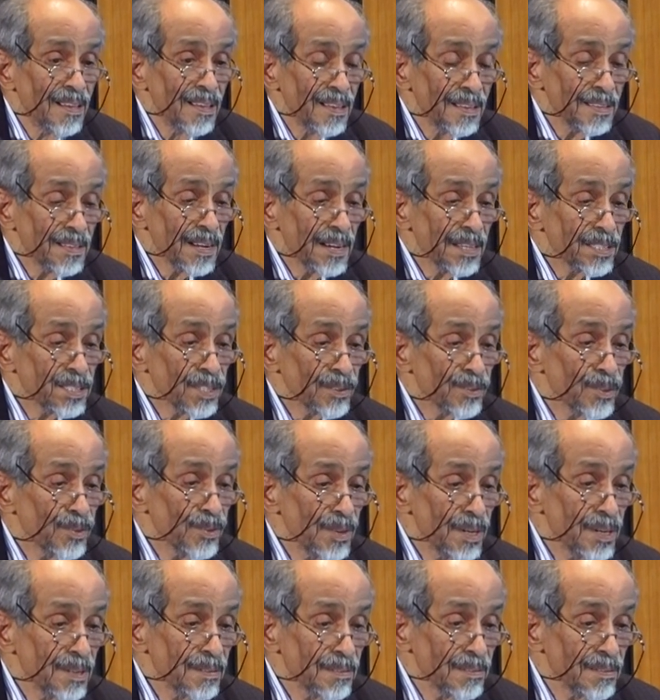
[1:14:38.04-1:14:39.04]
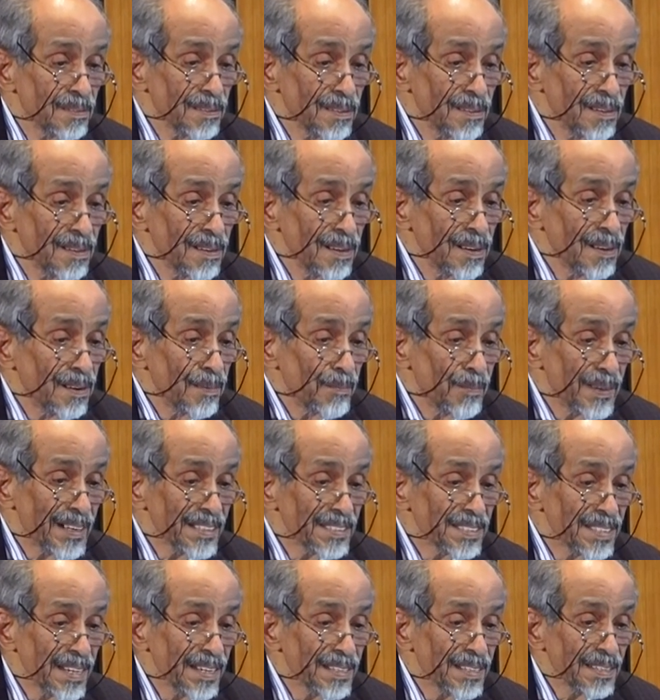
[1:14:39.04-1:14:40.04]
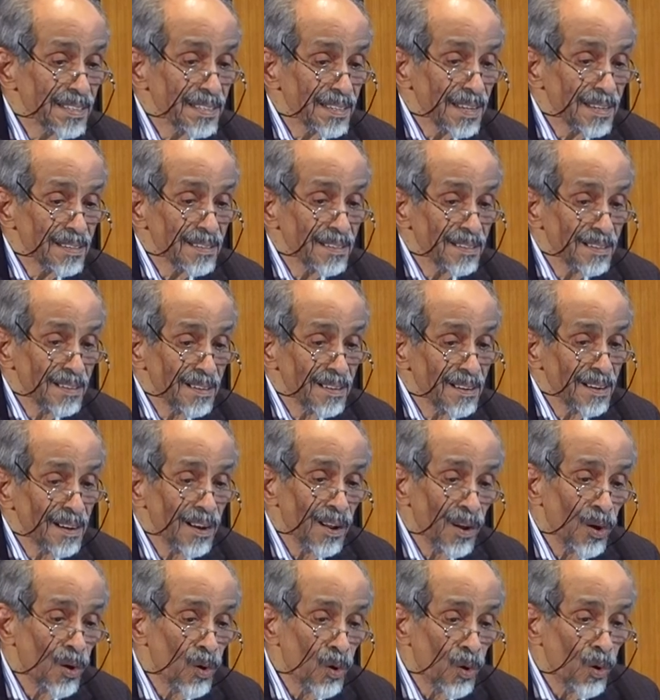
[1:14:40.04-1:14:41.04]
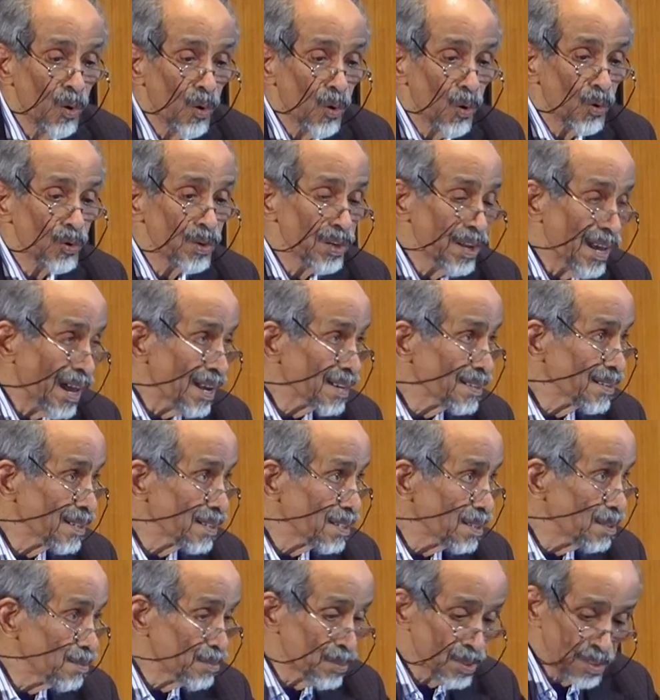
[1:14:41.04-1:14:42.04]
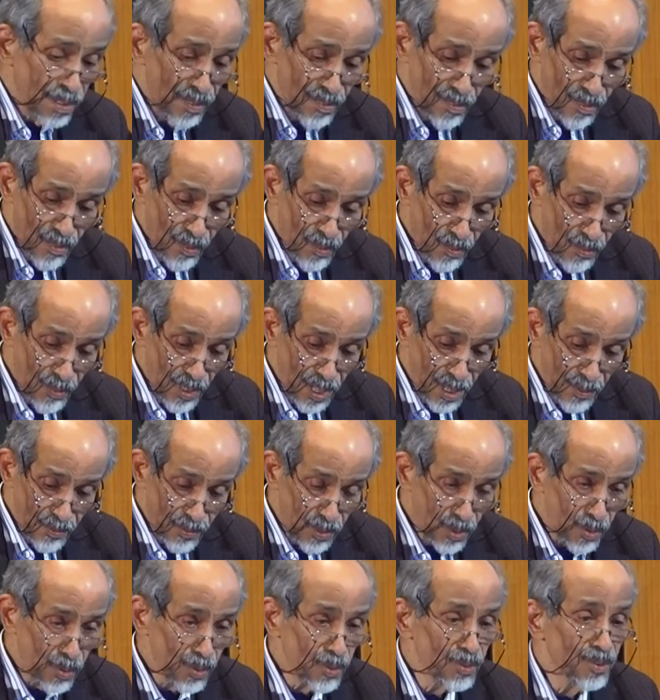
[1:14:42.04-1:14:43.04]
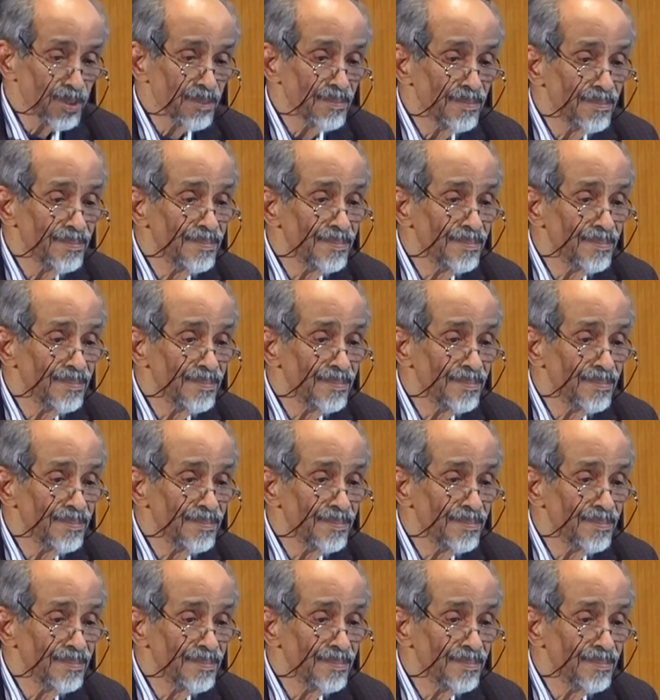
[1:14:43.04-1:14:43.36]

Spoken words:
in the rest of the world. But as Satan said, only algorithms will have truth.